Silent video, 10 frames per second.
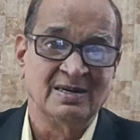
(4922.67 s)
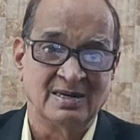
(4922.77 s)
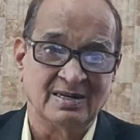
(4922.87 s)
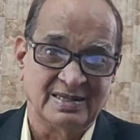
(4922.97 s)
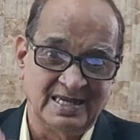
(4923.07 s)

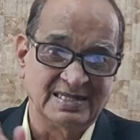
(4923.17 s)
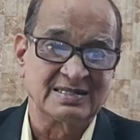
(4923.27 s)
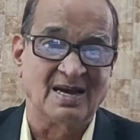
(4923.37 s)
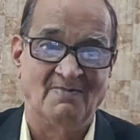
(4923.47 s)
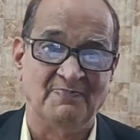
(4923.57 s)
in
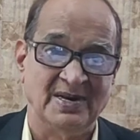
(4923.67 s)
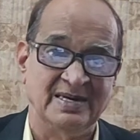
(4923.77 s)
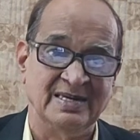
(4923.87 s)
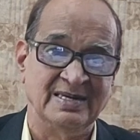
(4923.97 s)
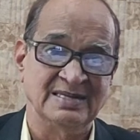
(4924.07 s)
these
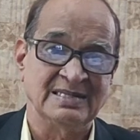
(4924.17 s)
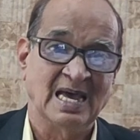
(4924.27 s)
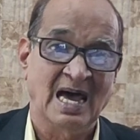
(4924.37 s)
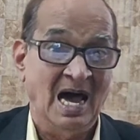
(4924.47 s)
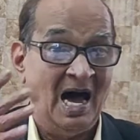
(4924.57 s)

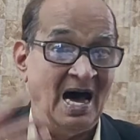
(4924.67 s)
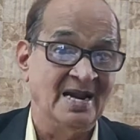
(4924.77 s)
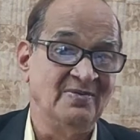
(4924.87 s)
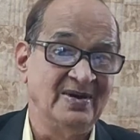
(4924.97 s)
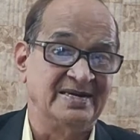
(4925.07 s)
companies,
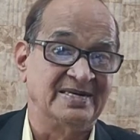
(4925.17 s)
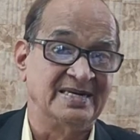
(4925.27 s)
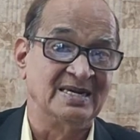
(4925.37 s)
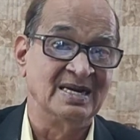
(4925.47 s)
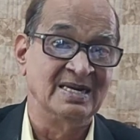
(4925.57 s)

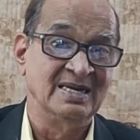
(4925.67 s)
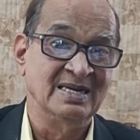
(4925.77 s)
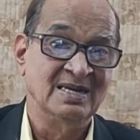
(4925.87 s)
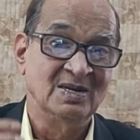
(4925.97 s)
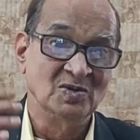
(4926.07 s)

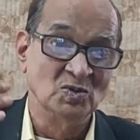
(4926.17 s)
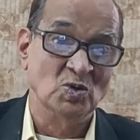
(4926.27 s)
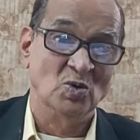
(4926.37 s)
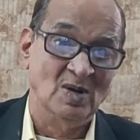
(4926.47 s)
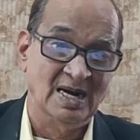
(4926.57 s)
unwittingly
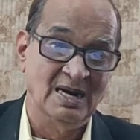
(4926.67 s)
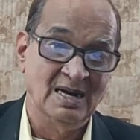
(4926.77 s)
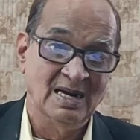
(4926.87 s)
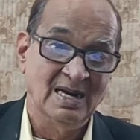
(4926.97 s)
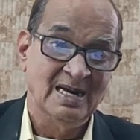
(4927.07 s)
you
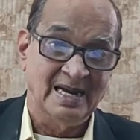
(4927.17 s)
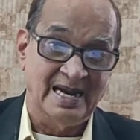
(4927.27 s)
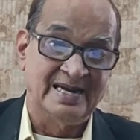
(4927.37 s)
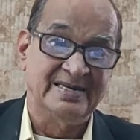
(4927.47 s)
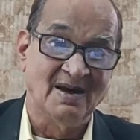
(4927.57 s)
will
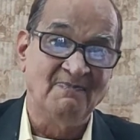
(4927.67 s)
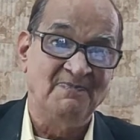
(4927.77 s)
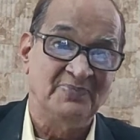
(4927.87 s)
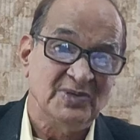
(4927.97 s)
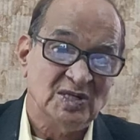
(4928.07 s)
end
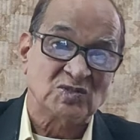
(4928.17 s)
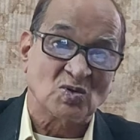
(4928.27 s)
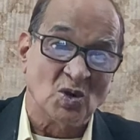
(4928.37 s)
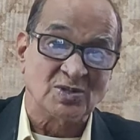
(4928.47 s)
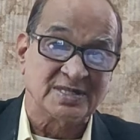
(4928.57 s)
up
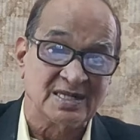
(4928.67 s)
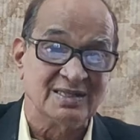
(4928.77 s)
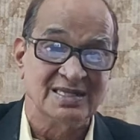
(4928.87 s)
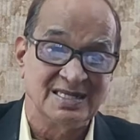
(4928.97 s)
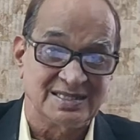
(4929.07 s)

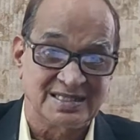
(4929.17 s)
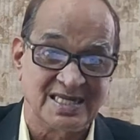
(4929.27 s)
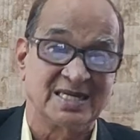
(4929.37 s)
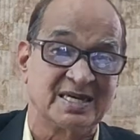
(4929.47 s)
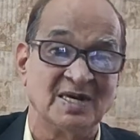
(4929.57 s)
disclosing these
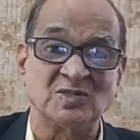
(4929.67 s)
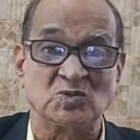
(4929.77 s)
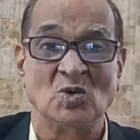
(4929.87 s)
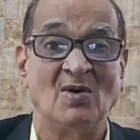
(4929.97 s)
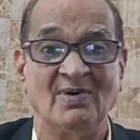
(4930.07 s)

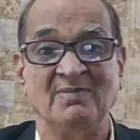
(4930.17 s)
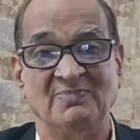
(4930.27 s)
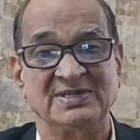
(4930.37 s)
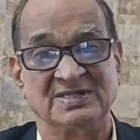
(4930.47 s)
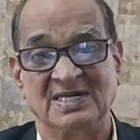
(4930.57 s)
secrets to
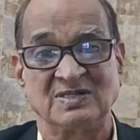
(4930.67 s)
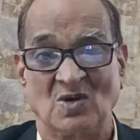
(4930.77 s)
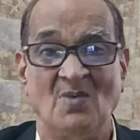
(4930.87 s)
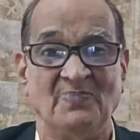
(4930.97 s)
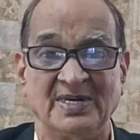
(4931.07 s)
our
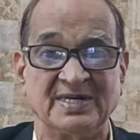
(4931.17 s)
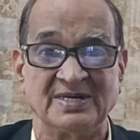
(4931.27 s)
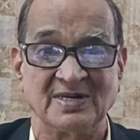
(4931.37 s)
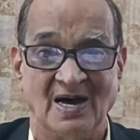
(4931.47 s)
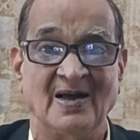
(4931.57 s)
business
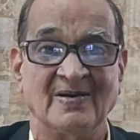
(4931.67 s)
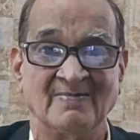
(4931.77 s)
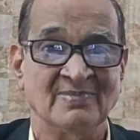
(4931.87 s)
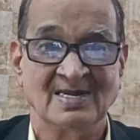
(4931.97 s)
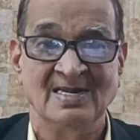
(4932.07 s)
competitor.
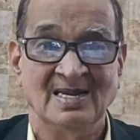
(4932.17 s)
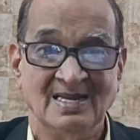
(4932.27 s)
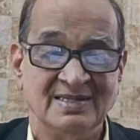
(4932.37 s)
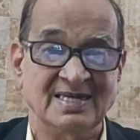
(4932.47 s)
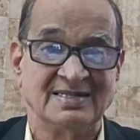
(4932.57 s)

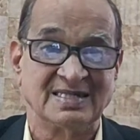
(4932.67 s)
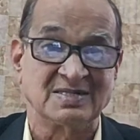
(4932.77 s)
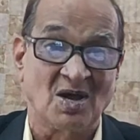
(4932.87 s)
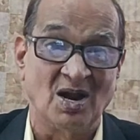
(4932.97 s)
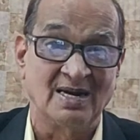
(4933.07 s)

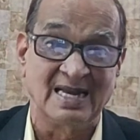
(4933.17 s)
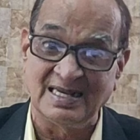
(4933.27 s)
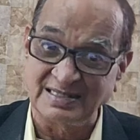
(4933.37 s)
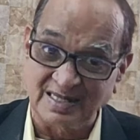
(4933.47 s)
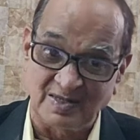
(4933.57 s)
This is
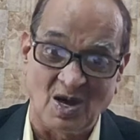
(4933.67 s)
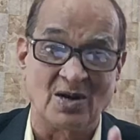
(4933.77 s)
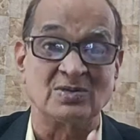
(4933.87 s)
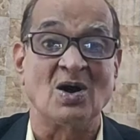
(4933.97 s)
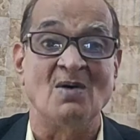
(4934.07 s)
called as
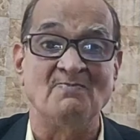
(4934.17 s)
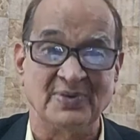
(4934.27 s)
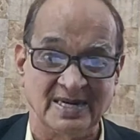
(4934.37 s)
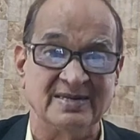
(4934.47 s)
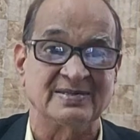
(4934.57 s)

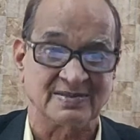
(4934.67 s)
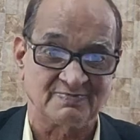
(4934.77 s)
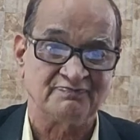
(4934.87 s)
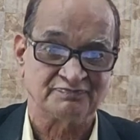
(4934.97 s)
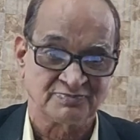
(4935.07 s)
non-compete